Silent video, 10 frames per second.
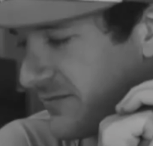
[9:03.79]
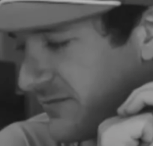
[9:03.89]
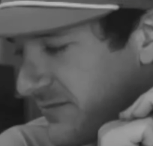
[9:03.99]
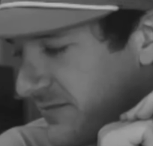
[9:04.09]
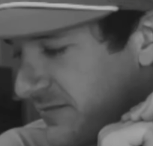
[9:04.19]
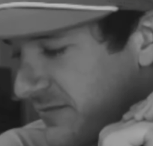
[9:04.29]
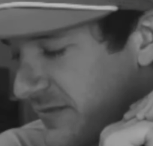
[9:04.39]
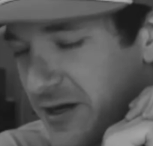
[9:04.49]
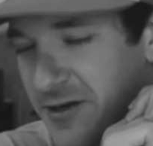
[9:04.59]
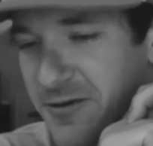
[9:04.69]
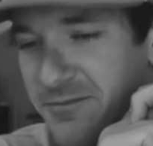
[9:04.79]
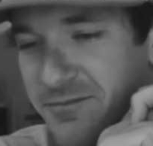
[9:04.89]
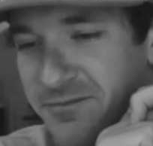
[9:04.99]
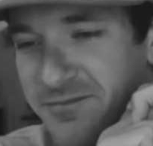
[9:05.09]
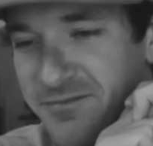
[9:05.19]
like
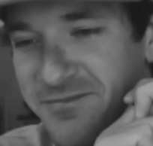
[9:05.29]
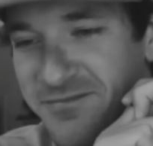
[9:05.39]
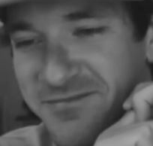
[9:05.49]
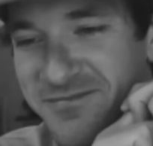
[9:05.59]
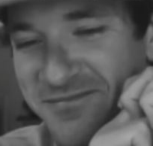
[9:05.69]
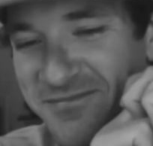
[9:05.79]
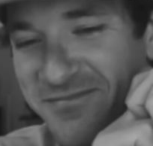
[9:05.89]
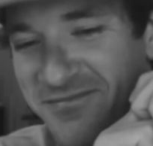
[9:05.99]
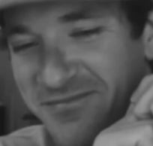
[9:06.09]
it's too much form